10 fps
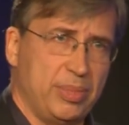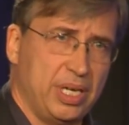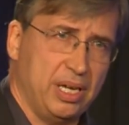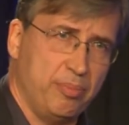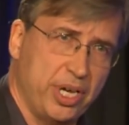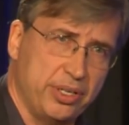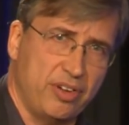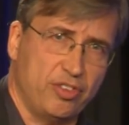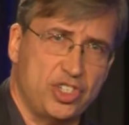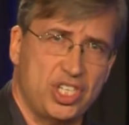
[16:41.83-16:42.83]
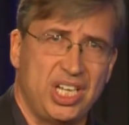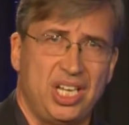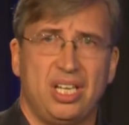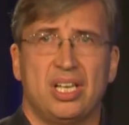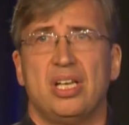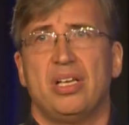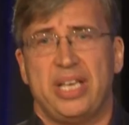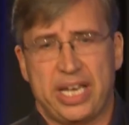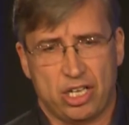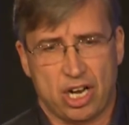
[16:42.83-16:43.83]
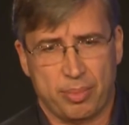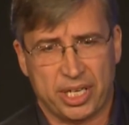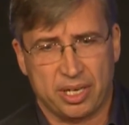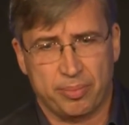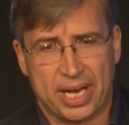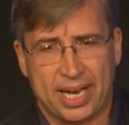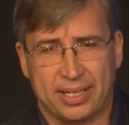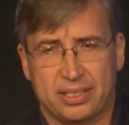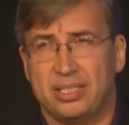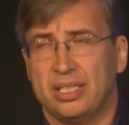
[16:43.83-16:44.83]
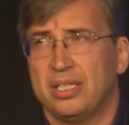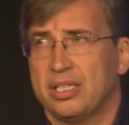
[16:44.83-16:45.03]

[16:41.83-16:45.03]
Biodiversity, economic impact,